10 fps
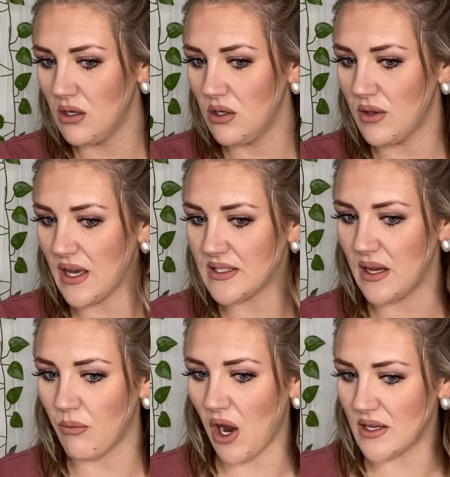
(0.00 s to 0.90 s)
Do that
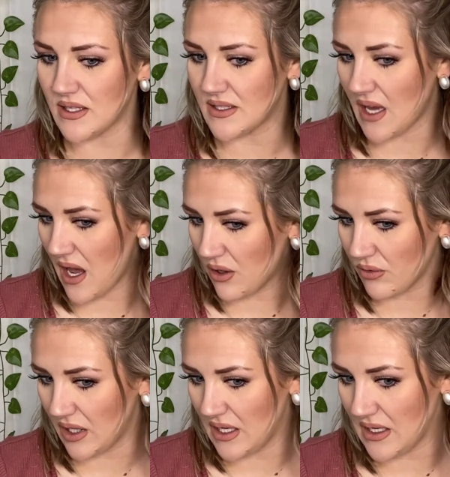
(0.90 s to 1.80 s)
same process. I don't
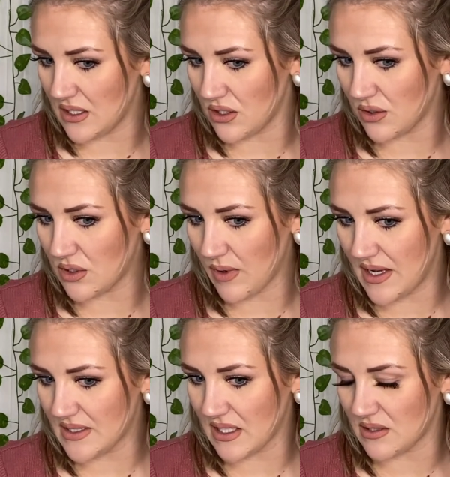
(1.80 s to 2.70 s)
really need to do it
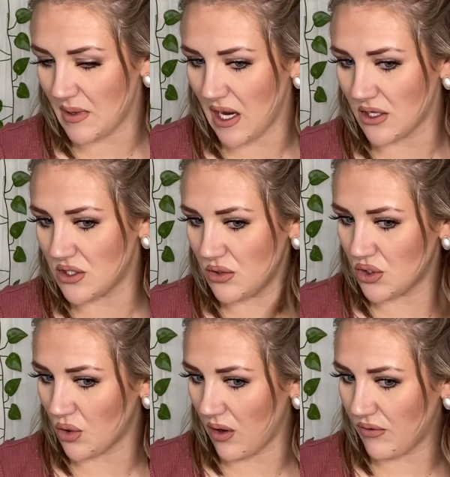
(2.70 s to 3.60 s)
twice because my hair's too
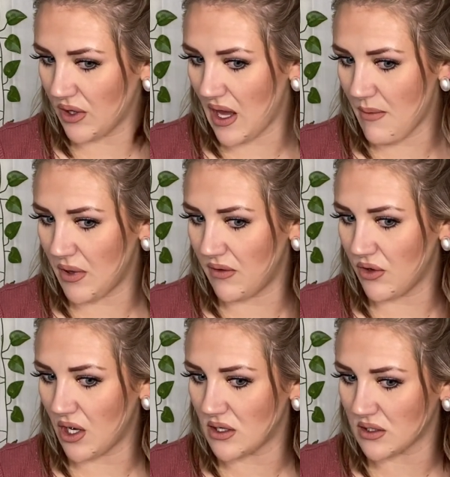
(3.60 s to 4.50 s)
short for that, but if
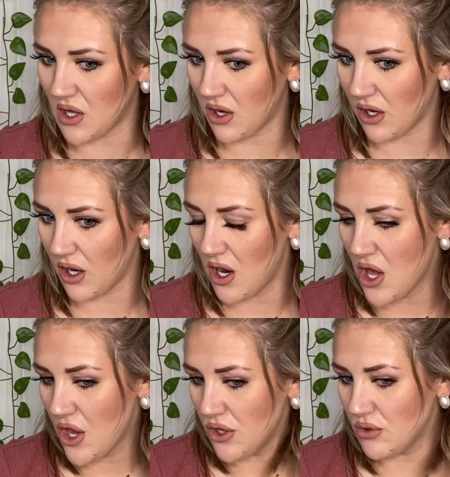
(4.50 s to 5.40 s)
your hair's longer,
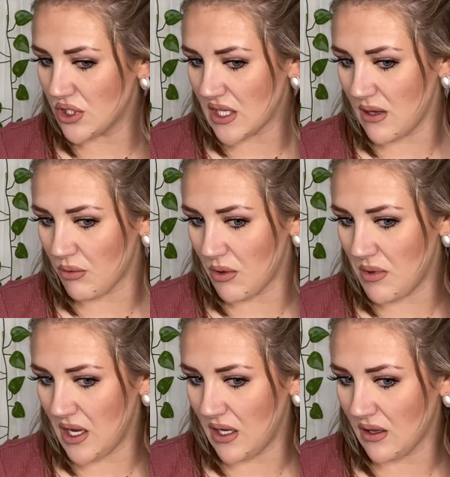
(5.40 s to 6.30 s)
you just keep
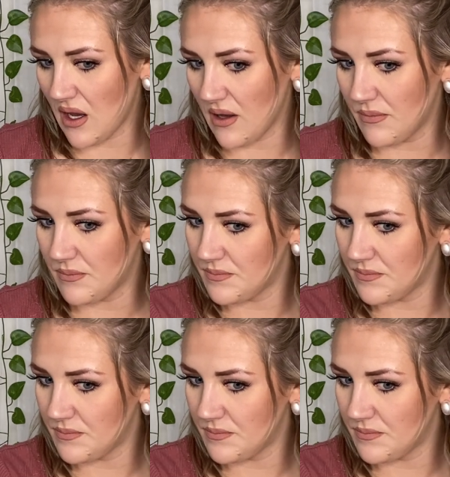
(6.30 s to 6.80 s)
repeating that.